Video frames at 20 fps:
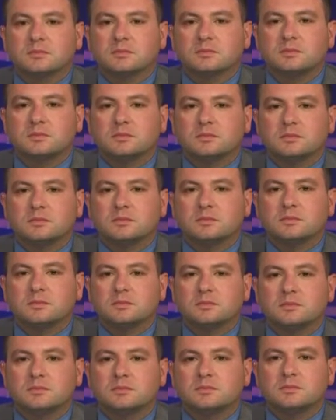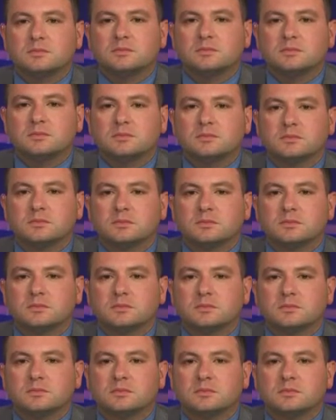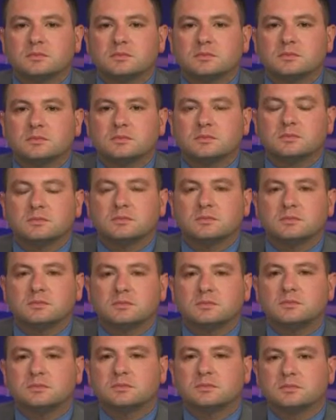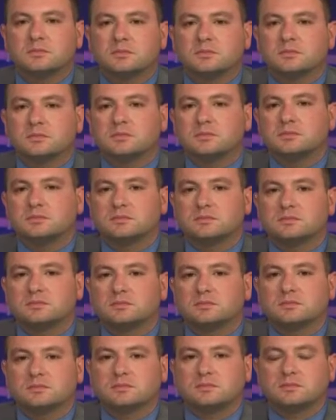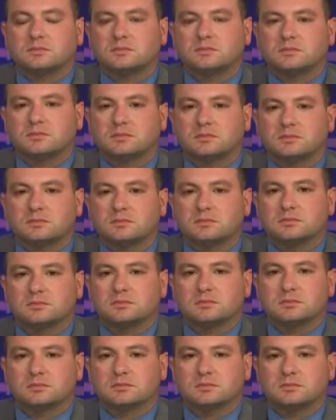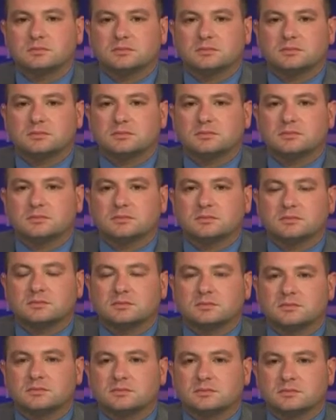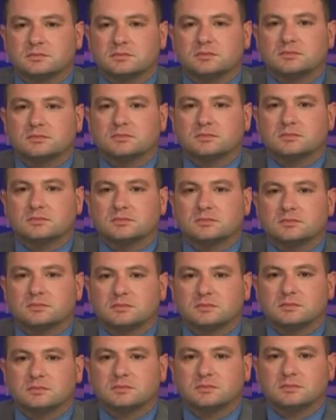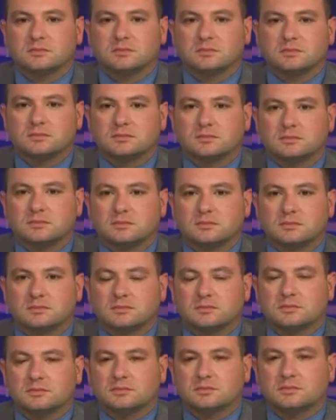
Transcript: No words are spoken by the person on screen.